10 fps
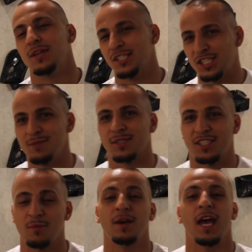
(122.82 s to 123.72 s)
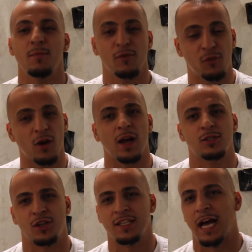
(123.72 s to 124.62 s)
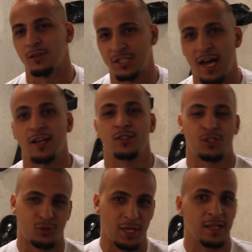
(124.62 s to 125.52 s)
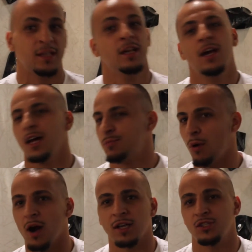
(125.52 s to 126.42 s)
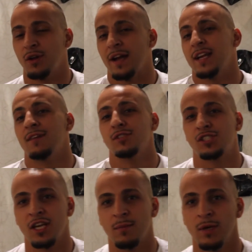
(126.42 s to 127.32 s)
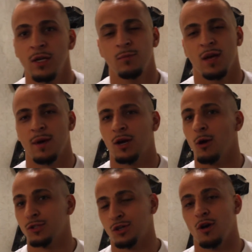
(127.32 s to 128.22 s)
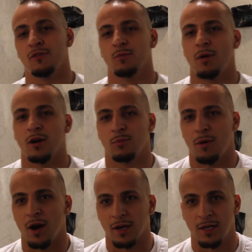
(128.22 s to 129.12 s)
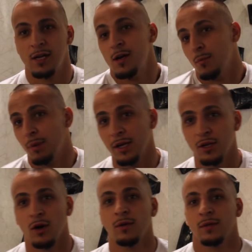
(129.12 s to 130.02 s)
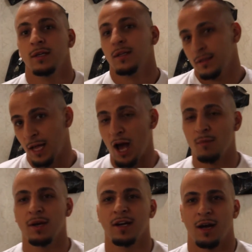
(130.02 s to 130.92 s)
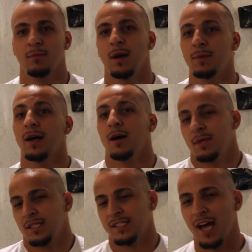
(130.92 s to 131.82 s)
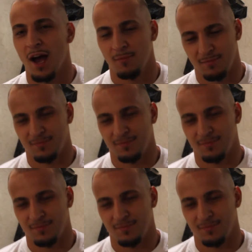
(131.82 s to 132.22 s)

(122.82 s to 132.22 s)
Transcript: I'm in the gym and stuff. But yeah, before I trained outside in the street at parks. You know, I didn't have a gym. Me and my coach are going from park to park. But you know, now I'm here. I'm, I'm at, I'm at the top.